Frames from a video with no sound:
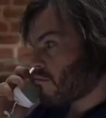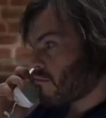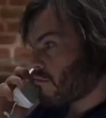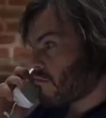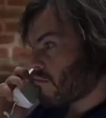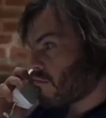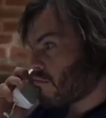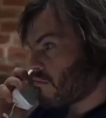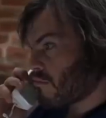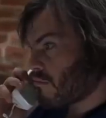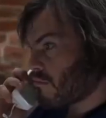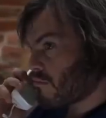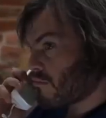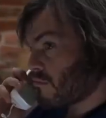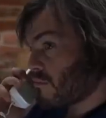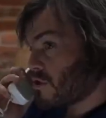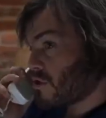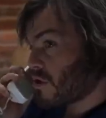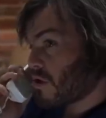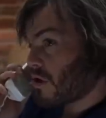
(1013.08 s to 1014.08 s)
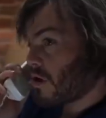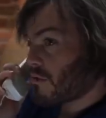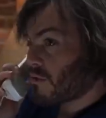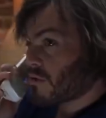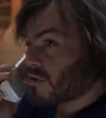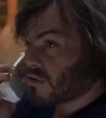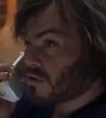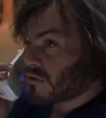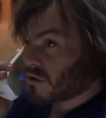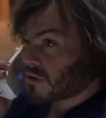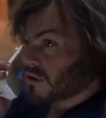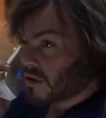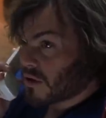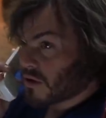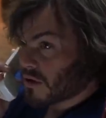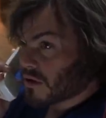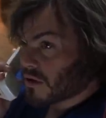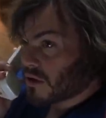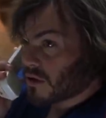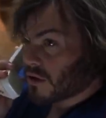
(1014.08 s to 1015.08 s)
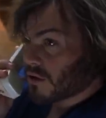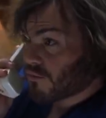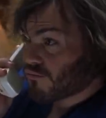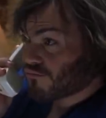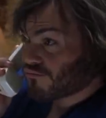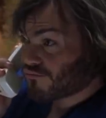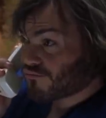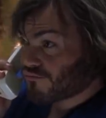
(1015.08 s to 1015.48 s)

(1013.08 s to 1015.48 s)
Mm-hmm. So how much are we talking here?